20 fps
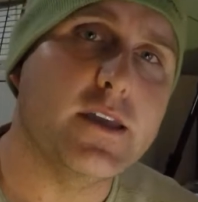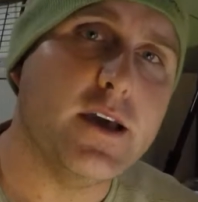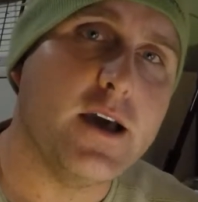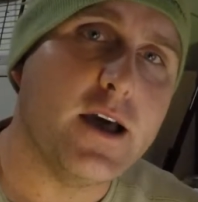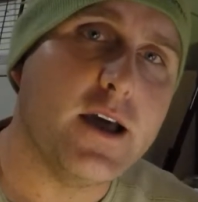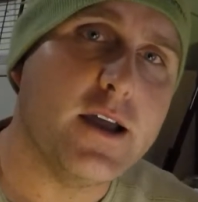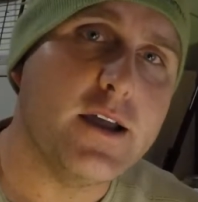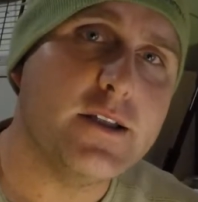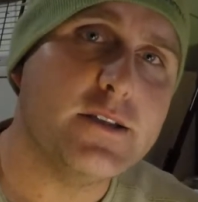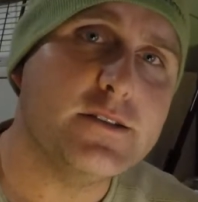
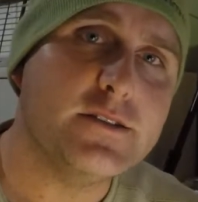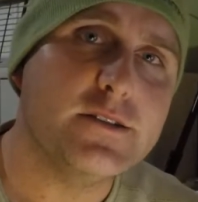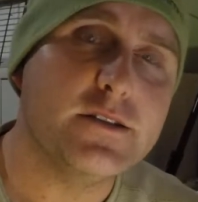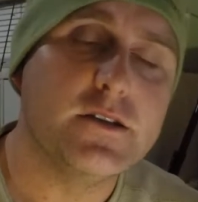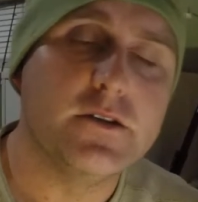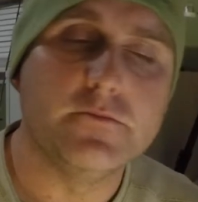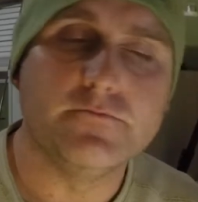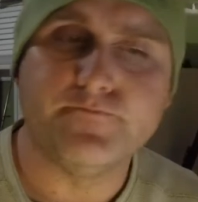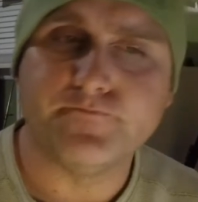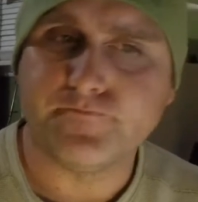guides,
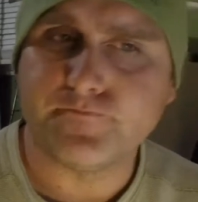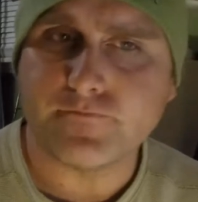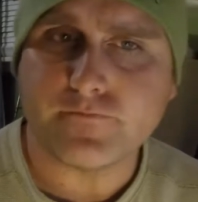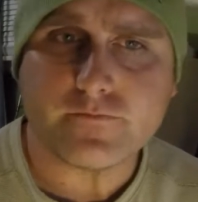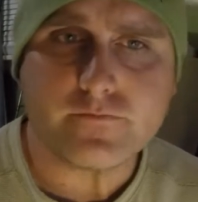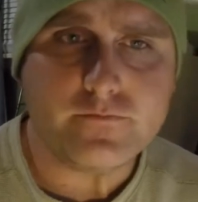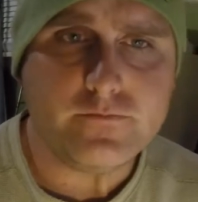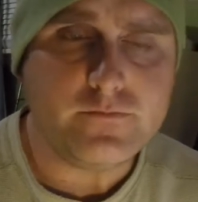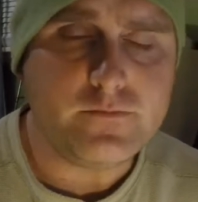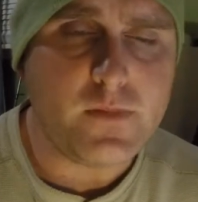
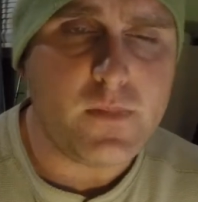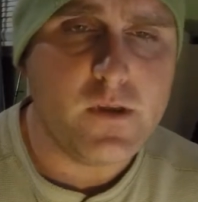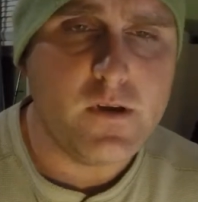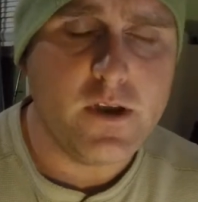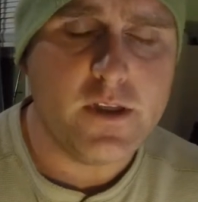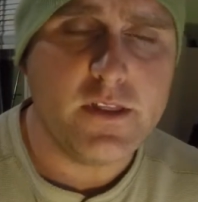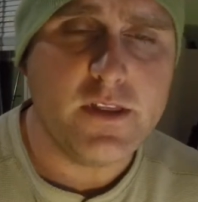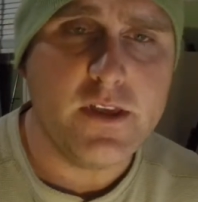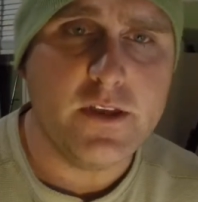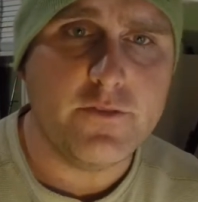
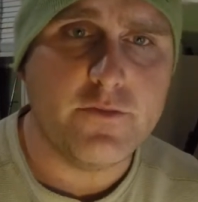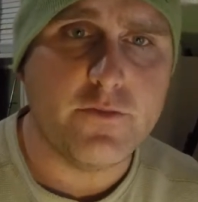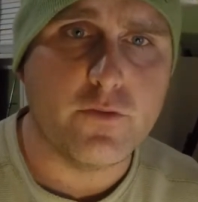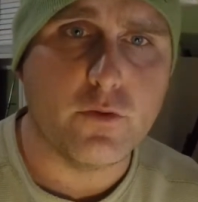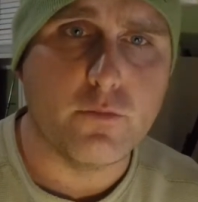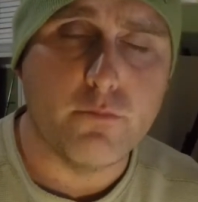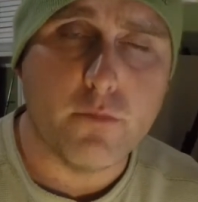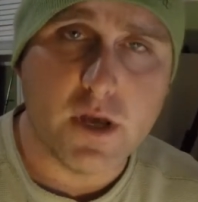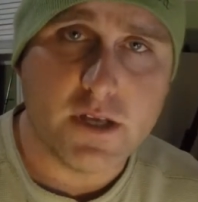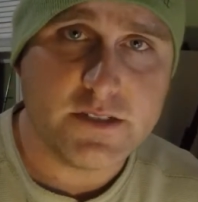I think for
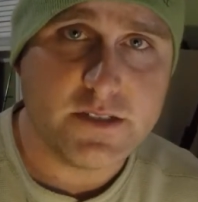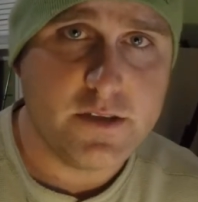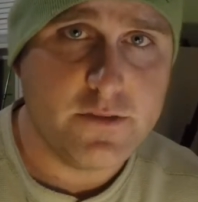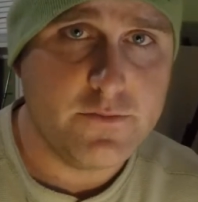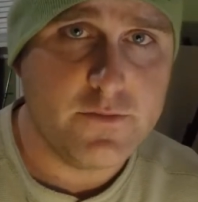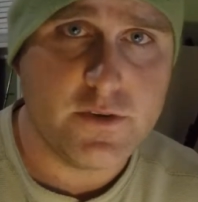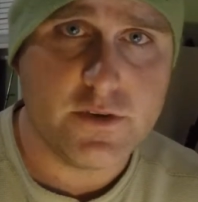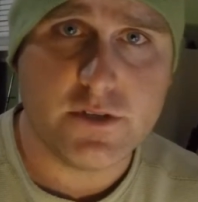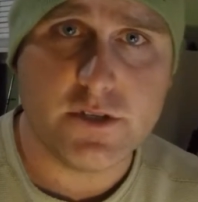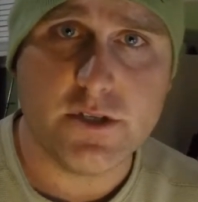musky
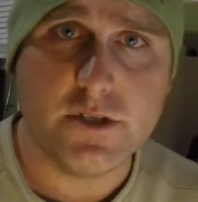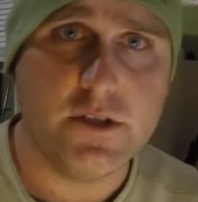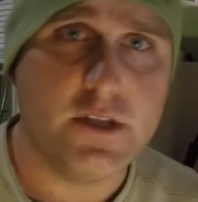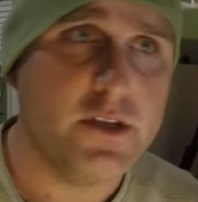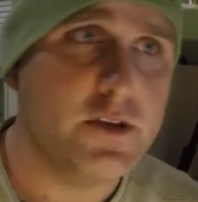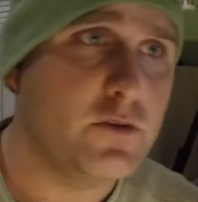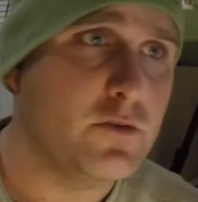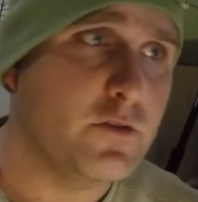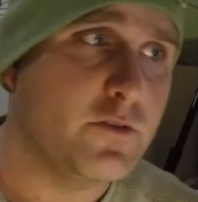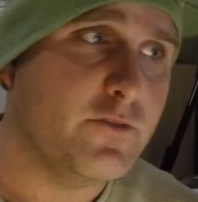fishing they
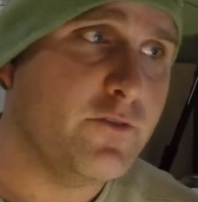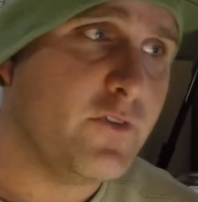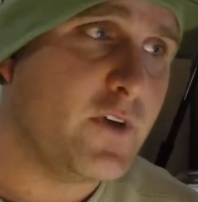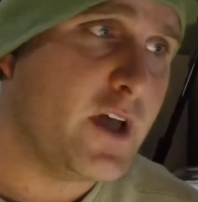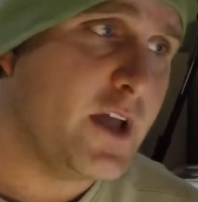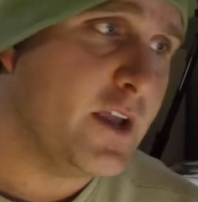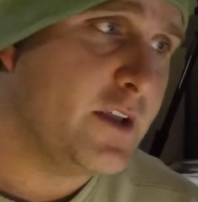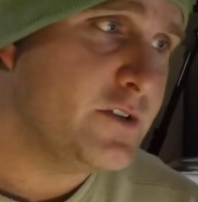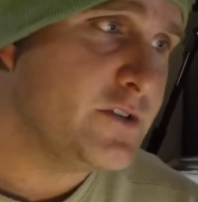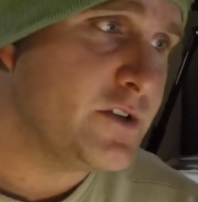do a
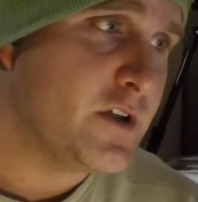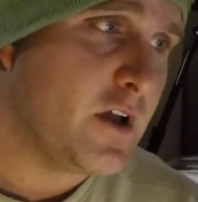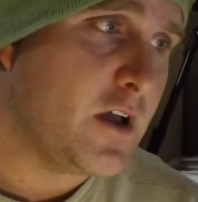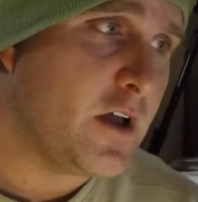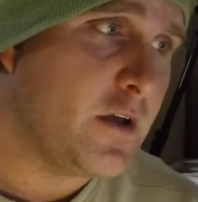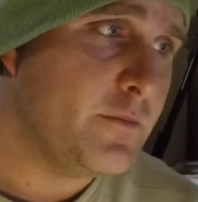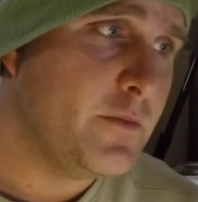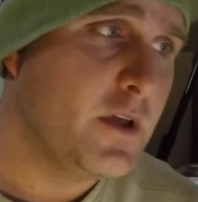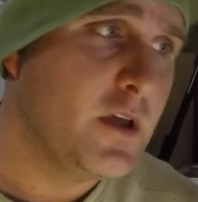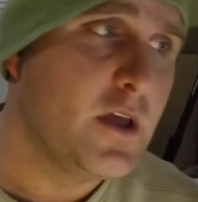fine
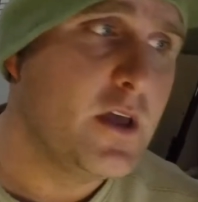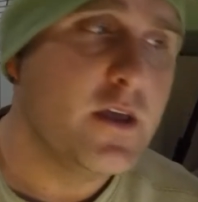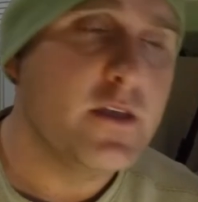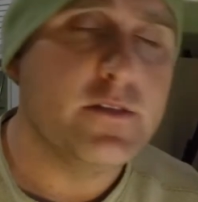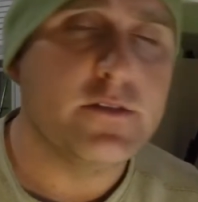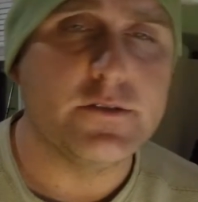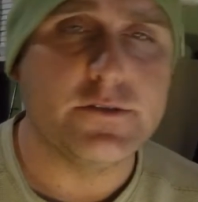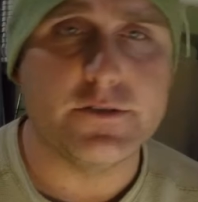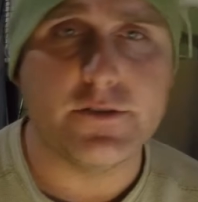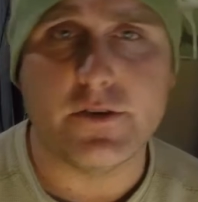job.
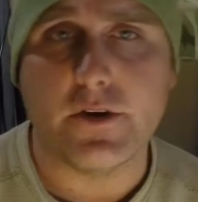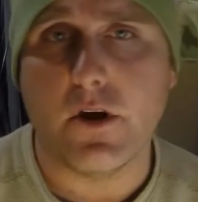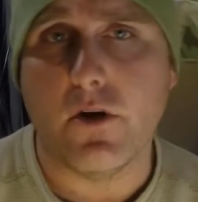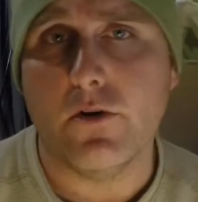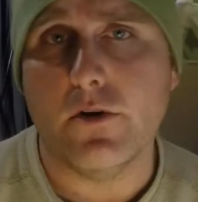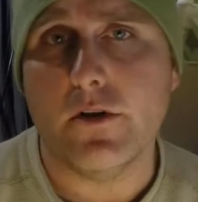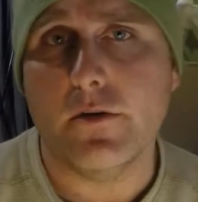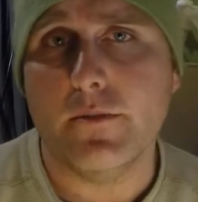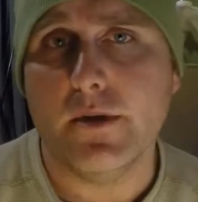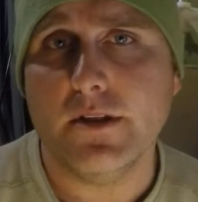The
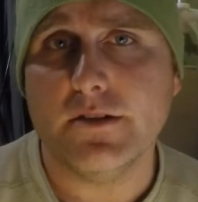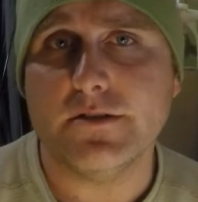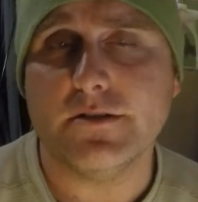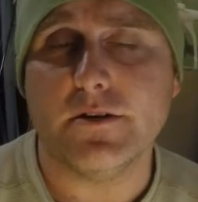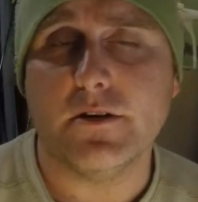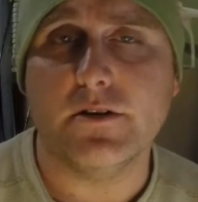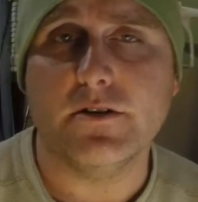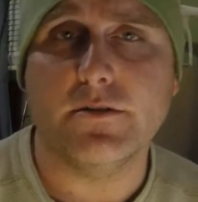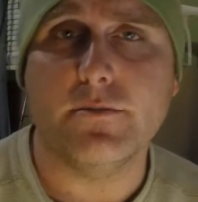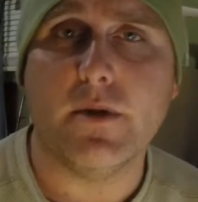zirconium
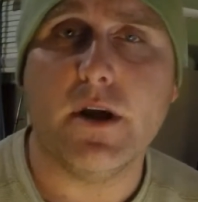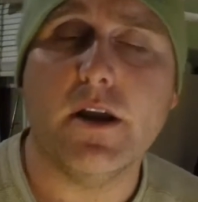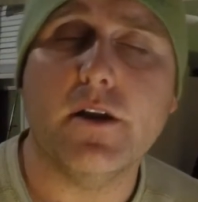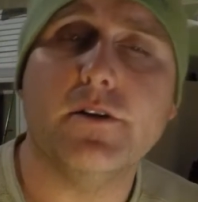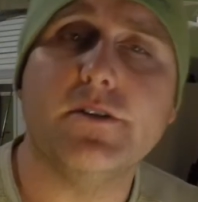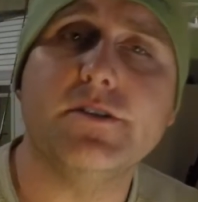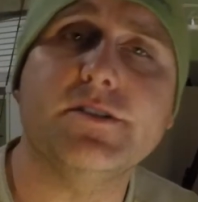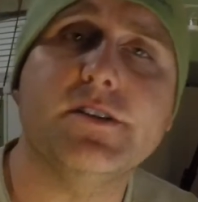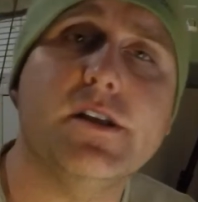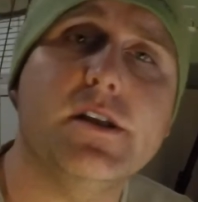insert, to my
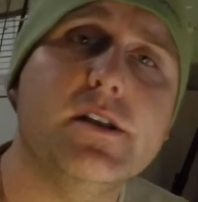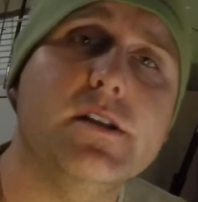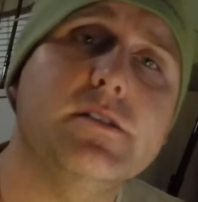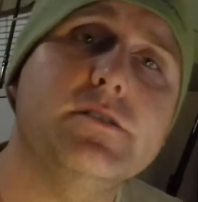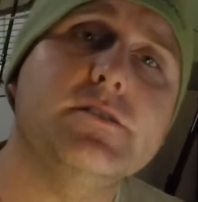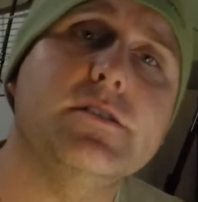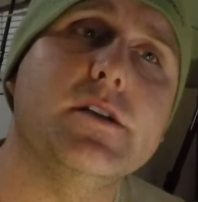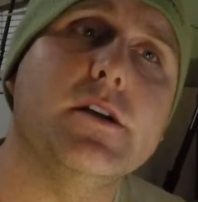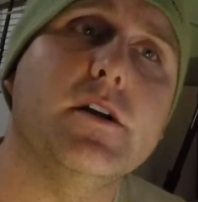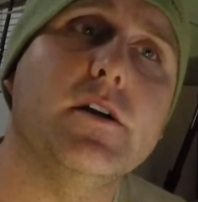understanding, is
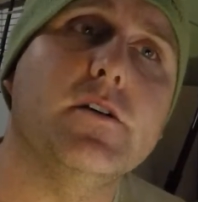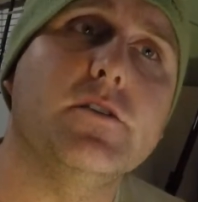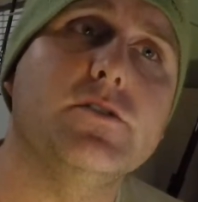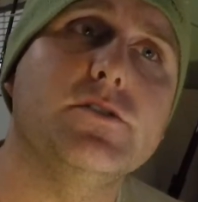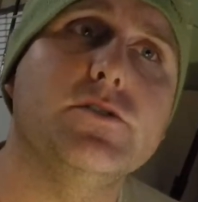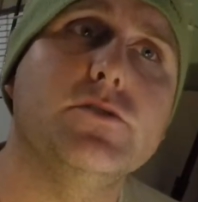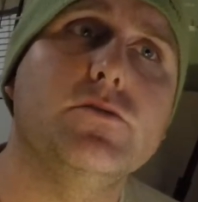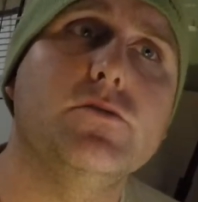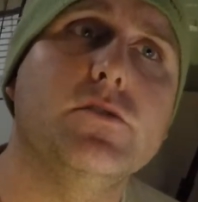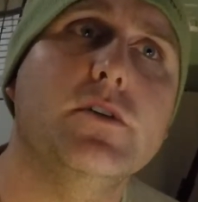there
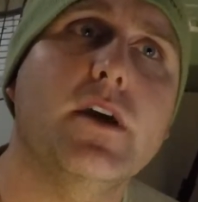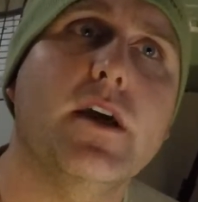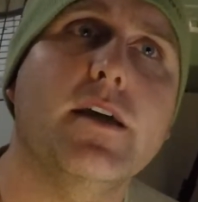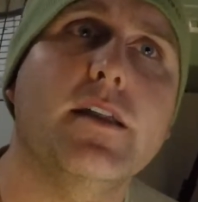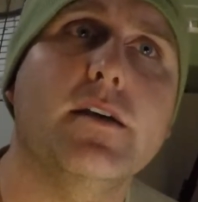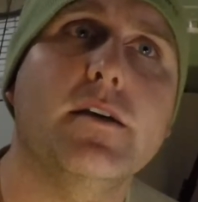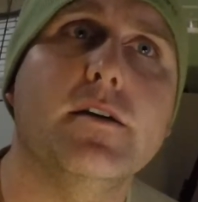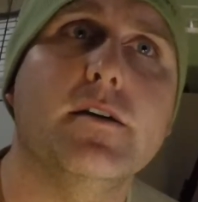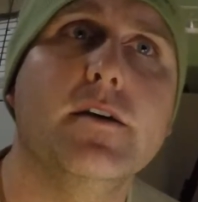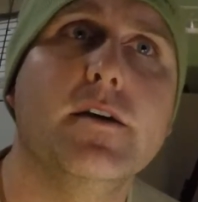to kind
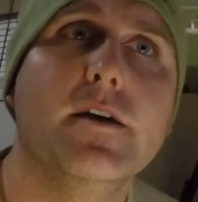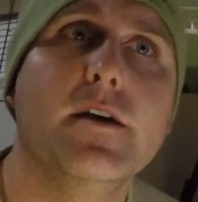of